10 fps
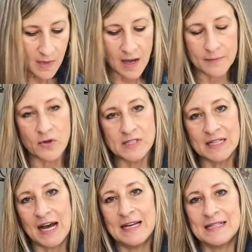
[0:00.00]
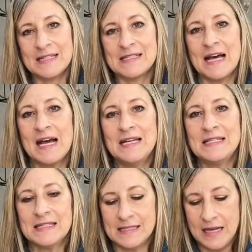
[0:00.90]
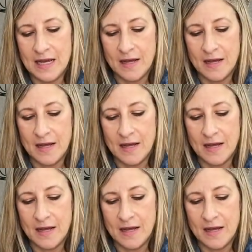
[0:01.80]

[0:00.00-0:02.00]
I'm going to cut it to size and